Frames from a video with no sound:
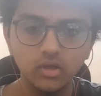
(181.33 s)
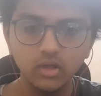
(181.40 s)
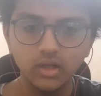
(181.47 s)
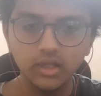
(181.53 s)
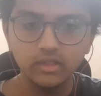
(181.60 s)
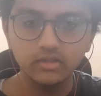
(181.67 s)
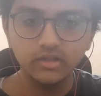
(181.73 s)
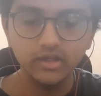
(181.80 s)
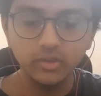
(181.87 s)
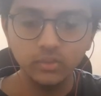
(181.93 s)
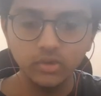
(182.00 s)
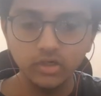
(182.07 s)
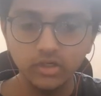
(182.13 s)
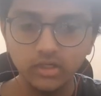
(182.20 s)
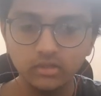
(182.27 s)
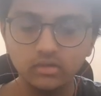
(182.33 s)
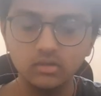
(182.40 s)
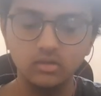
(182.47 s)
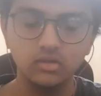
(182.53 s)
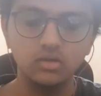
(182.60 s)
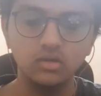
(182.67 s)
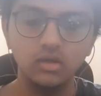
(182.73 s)
and 3 vertex
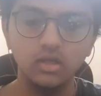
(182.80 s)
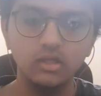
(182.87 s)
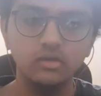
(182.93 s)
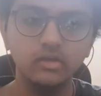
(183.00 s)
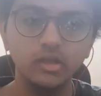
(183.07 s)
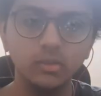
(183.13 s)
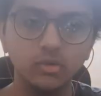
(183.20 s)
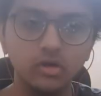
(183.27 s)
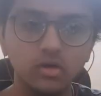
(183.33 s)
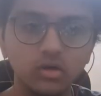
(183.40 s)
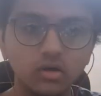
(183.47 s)
has neighbor